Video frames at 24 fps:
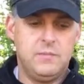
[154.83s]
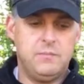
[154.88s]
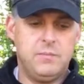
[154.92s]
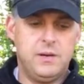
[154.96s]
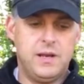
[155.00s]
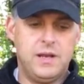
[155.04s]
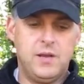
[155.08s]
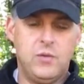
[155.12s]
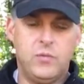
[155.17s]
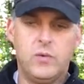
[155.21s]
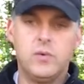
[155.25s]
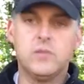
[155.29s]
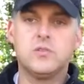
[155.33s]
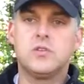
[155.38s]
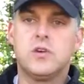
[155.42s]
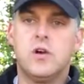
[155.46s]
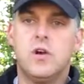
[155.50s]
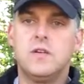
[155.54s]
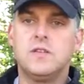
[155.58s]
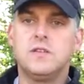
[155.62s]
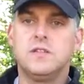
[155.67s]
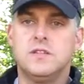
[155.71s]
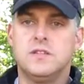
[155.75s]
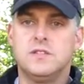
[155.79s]
But it will
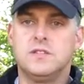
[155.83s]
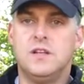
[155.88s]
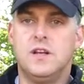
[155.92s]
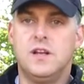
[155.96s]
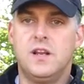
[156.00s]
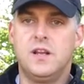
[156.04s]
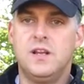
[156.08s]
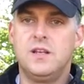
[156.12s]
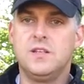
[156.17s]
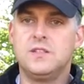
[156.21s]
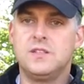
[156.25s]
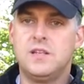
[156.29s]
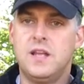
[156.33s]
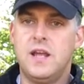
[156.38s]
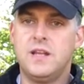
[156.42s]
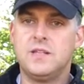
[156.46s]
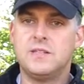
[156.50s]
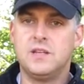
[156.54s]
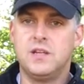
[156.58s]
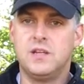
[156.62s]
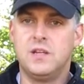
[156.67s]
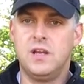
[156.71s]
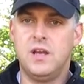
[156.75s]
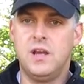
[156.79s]
charge in the sun. It just
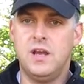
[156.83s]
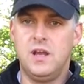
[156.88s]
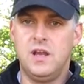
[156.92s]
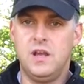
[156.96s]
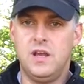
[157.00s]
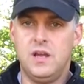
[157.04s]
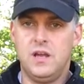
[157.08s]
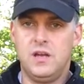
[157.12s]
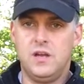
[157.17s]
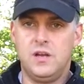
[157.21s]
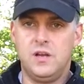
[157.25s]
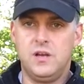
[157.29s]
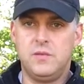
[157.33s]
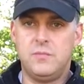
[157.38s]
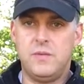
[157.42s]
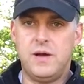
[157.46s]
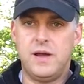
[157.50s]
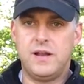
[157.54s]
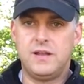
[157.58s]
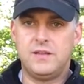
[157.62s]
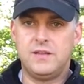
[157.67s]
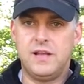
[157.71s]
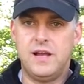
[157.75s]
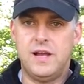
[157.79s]
takes a good
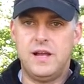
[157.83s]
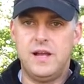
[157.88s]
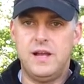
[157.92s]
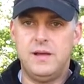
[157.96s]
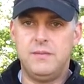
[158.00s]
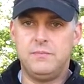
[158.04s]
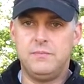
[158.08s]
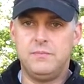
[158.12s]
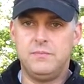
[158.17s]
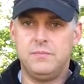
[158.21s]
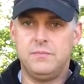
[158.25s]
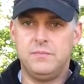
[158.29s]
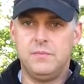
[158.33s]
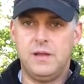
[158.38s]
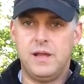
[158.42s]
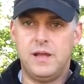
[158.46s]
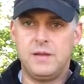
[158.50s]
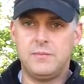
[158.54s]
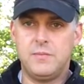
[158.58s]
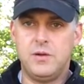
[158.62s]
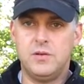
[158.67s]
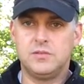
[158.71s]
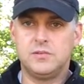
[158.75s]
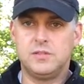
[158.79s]
amount of time,
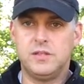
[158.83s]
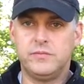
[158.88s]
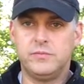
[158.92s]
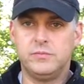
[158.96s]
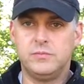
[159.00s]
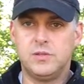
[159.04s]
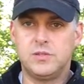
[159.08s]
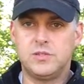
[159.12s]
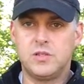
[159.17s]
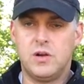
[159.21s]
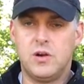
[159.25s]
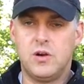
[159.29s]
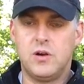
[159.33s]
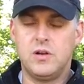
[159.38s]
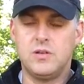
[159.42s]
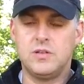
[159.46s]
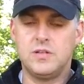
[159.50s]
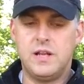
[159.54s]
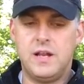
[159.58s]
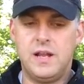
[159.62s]
like most of them, to charge.